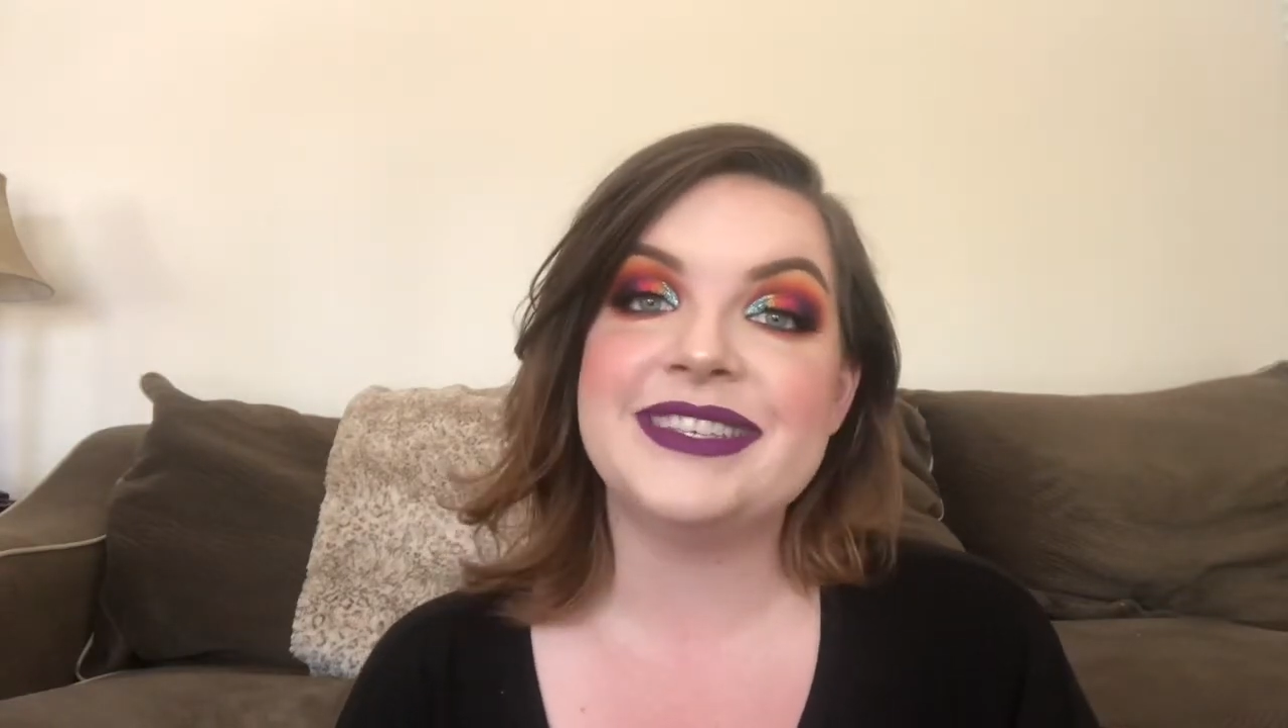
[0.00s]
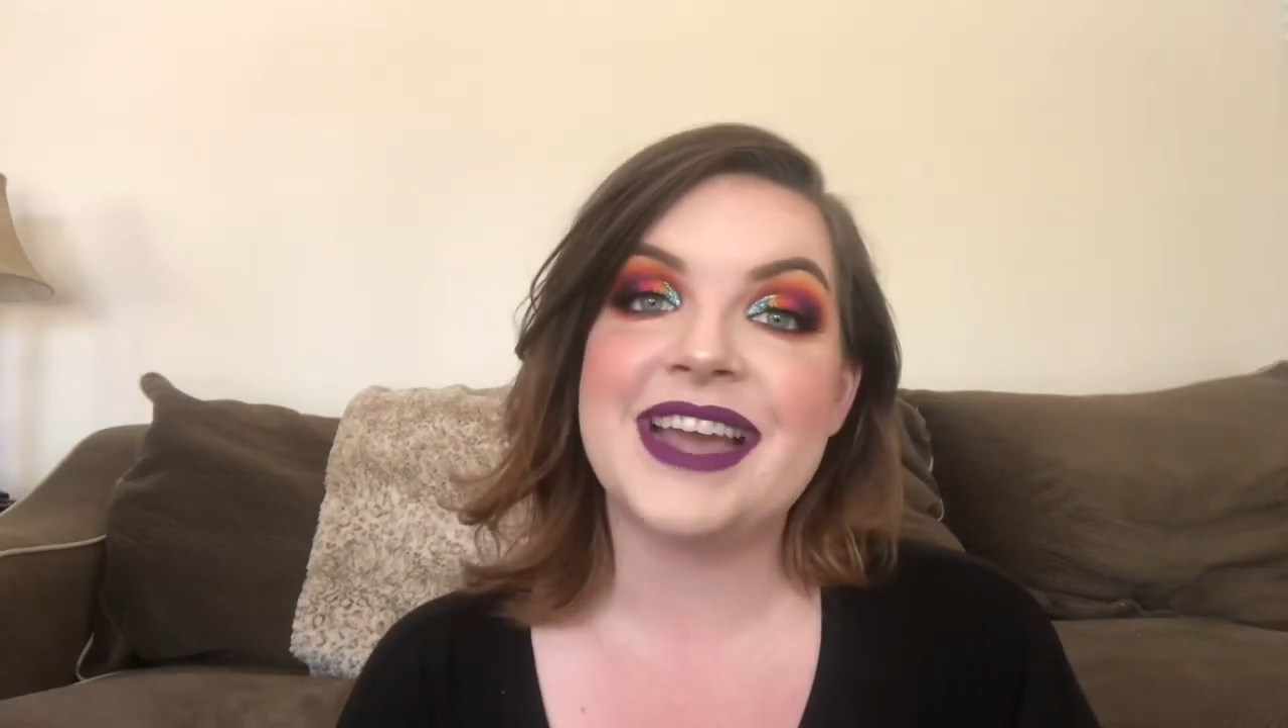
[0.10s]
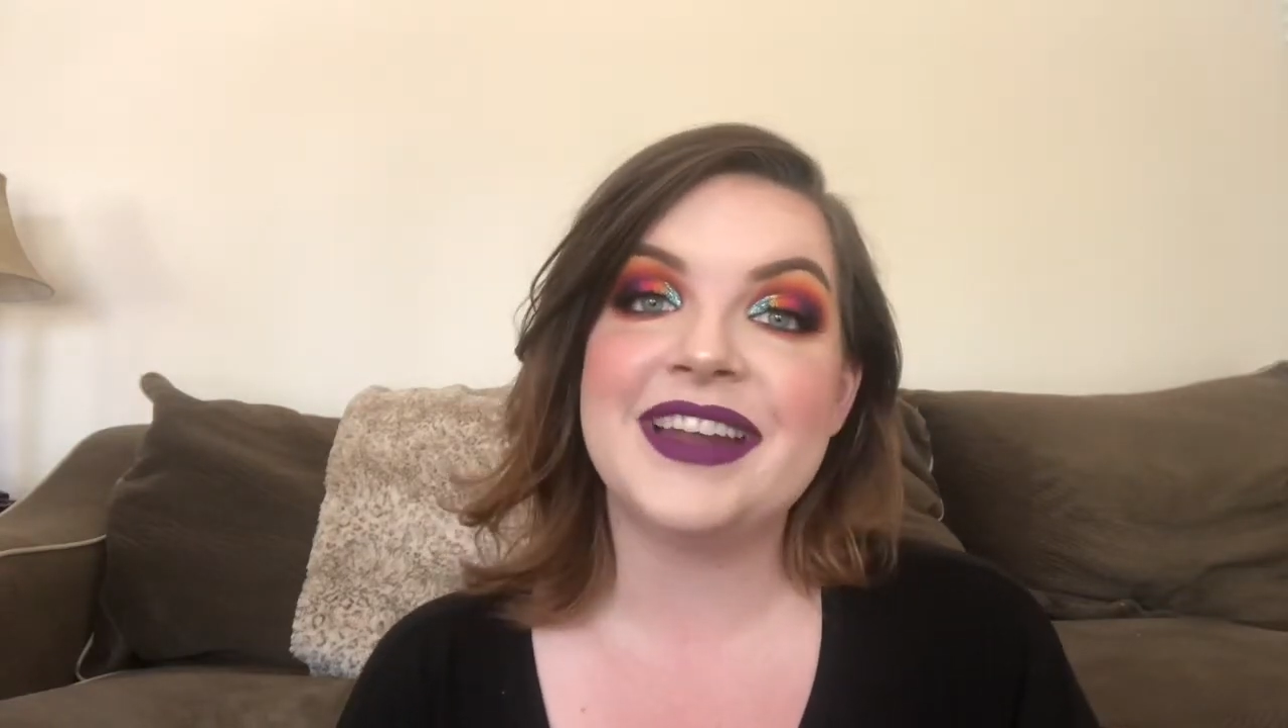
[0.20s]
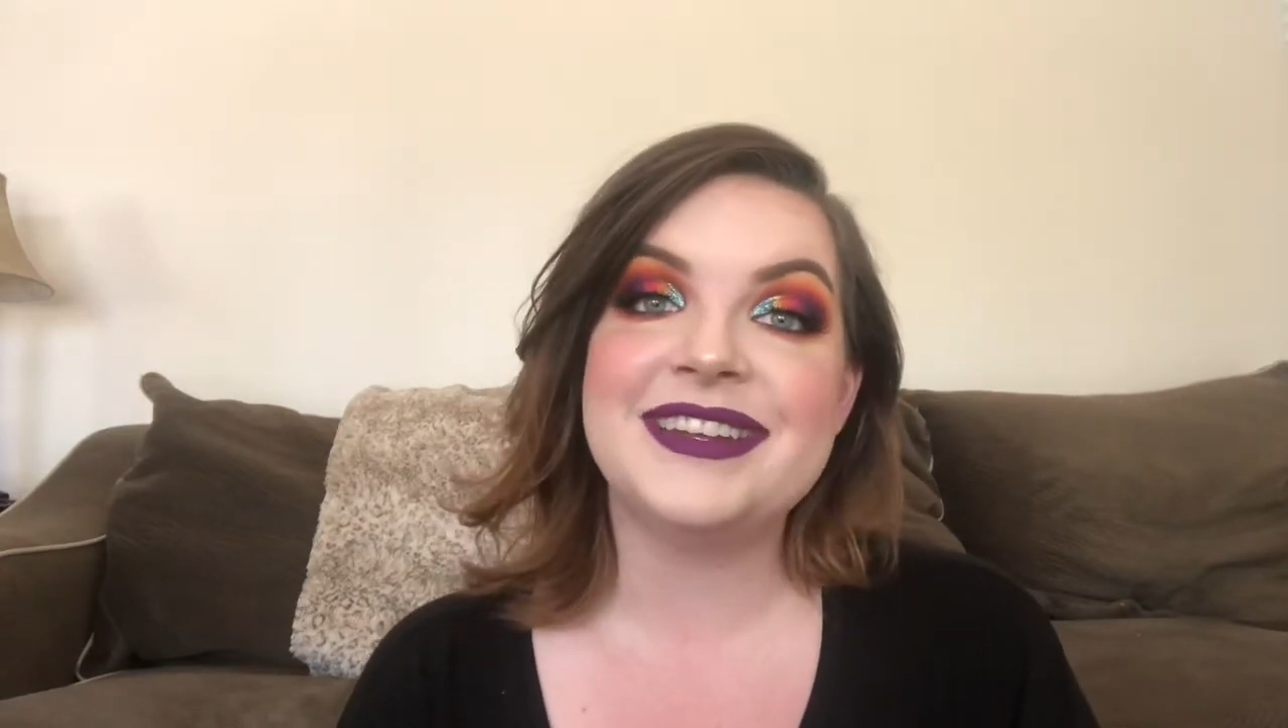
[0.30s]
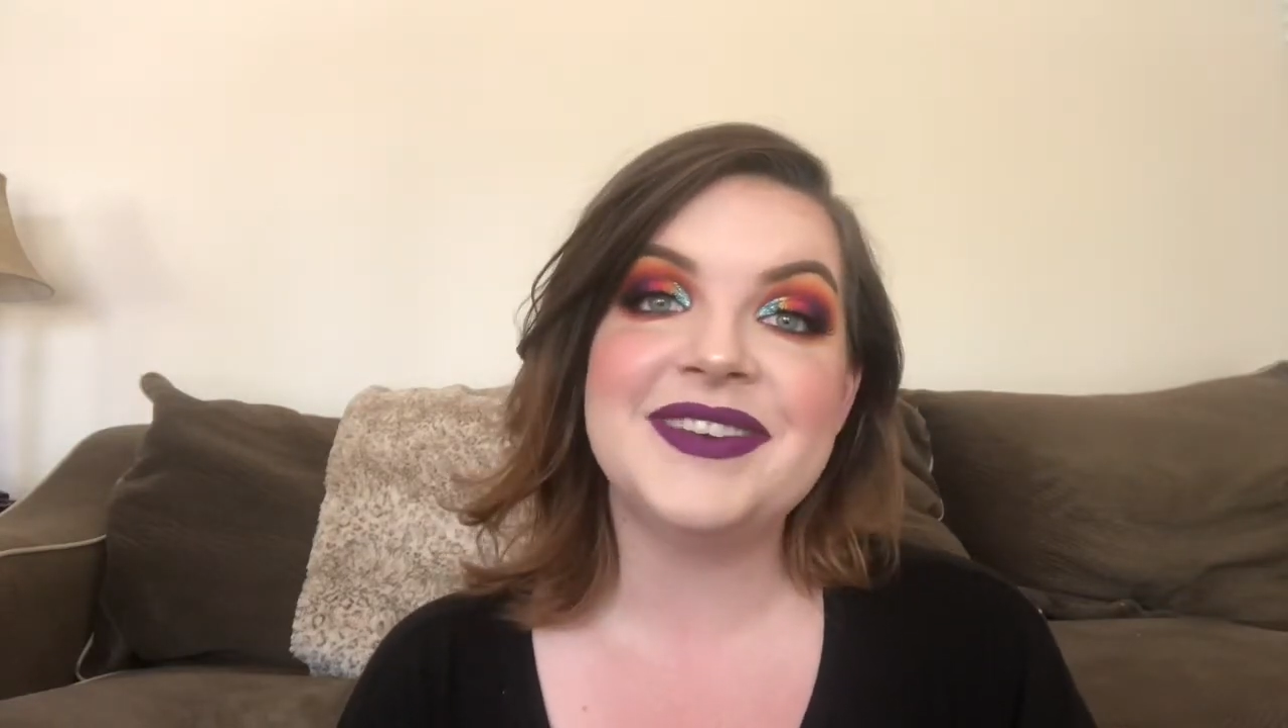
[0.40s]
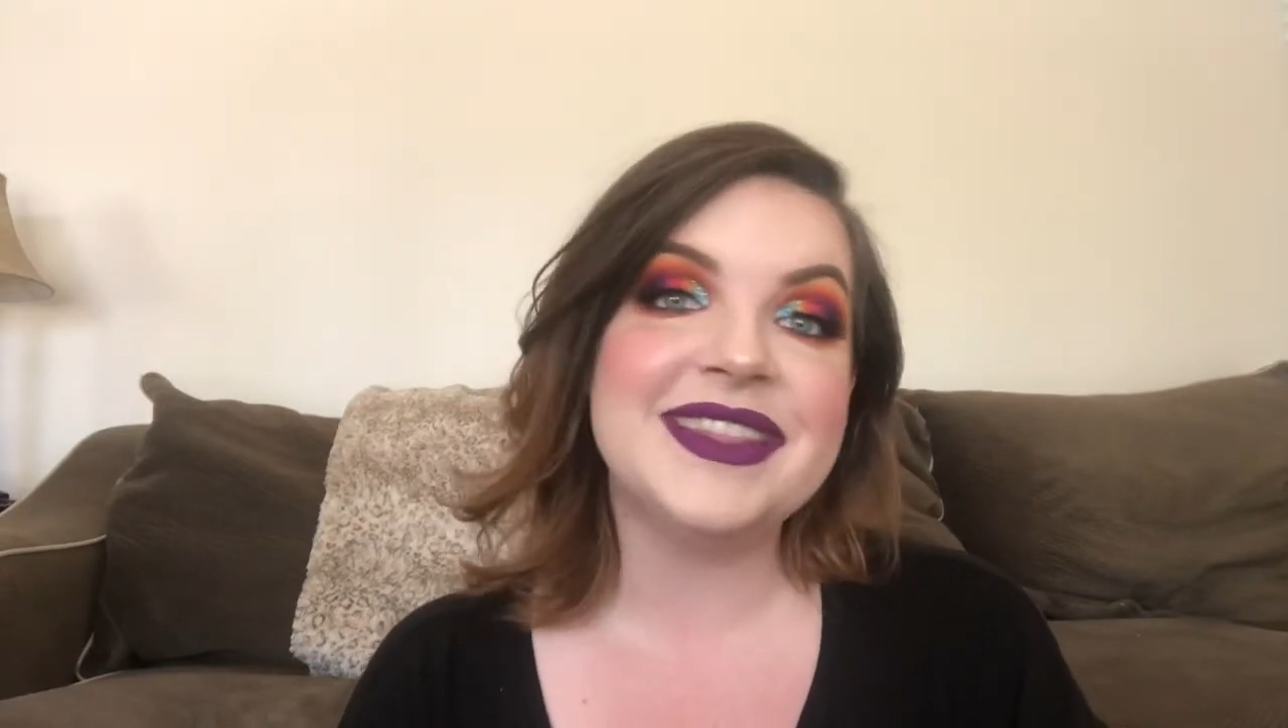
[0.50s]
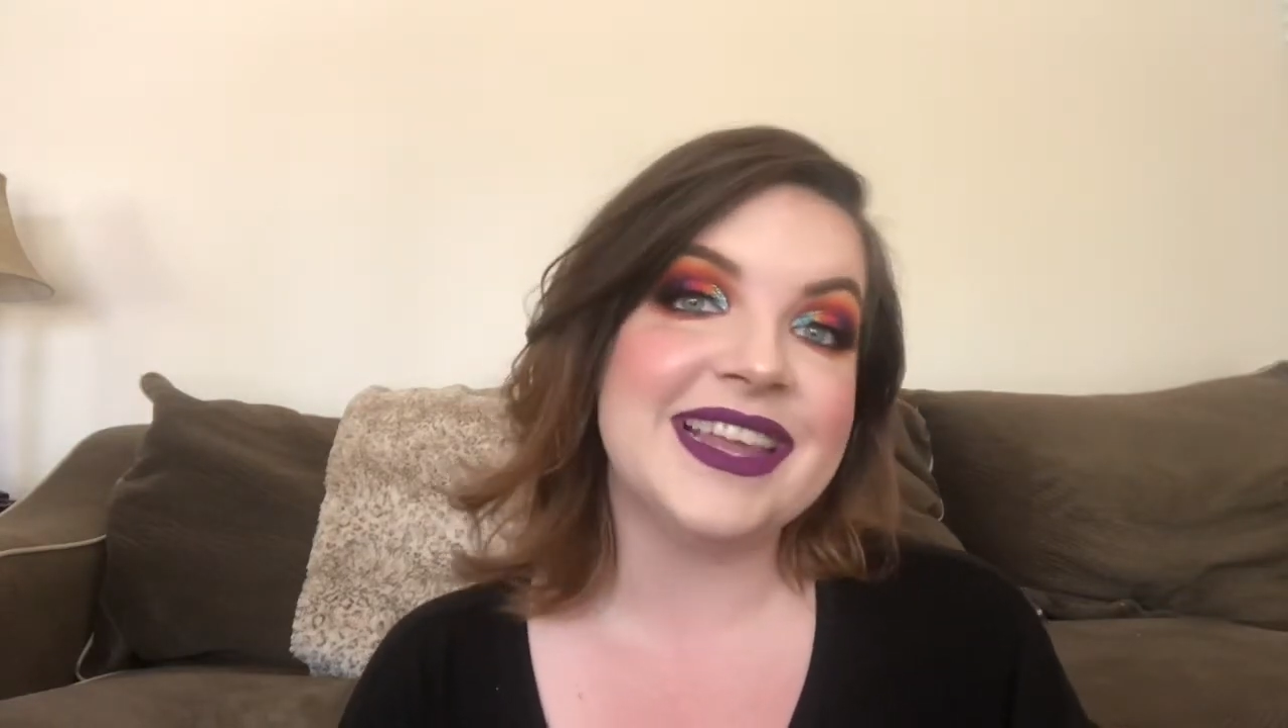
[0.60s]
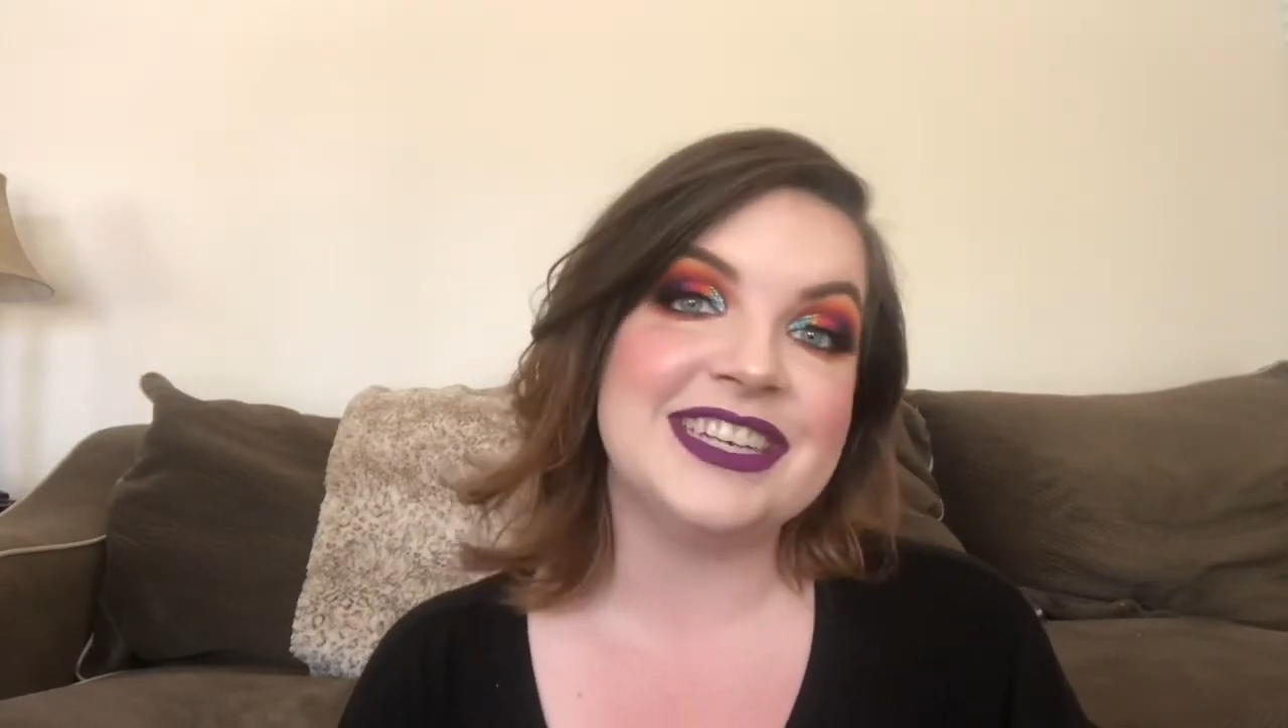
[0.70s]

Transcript: to see how to do it,